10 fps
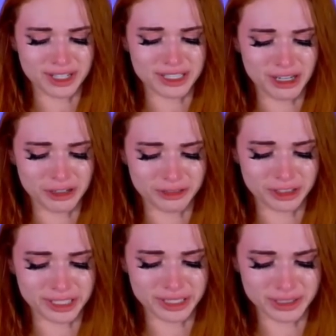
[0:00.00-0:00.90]
to tell you for
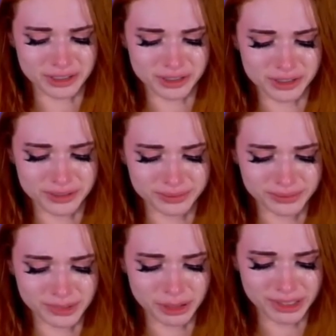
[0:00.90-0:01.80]
years.
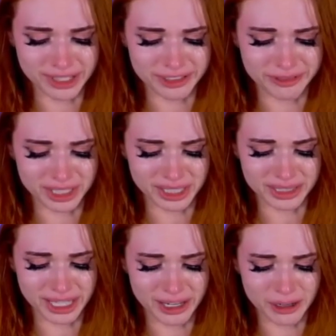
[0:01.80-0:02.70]
Go get
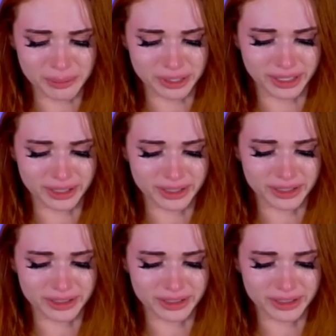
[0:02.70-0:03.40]
therapy.